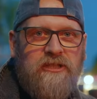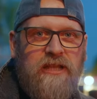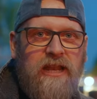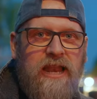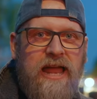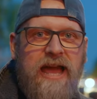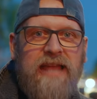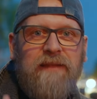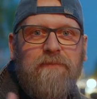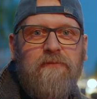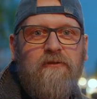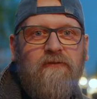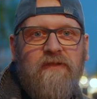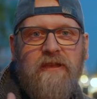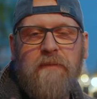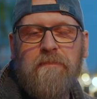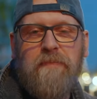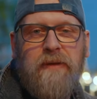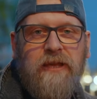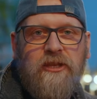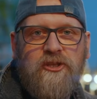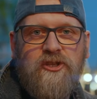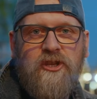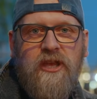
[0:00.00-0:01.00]
the light moving
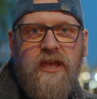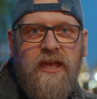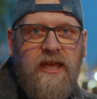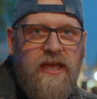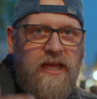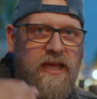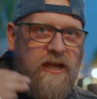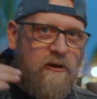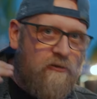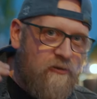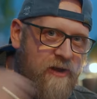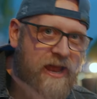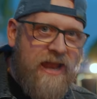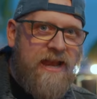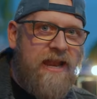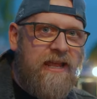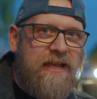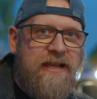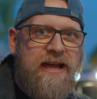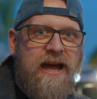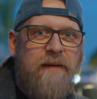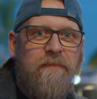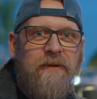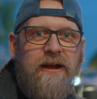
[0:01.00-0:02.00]
picture right in the
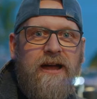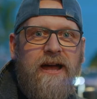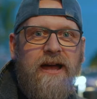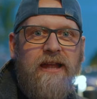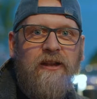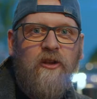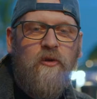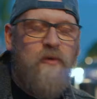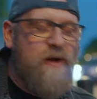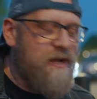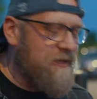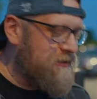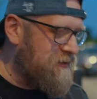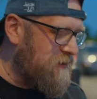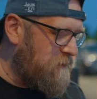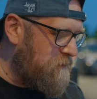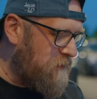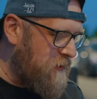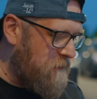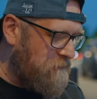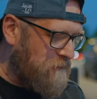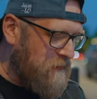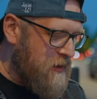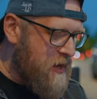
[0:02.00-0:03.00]
camera, and quite
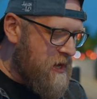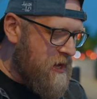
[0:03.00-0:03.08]
simply.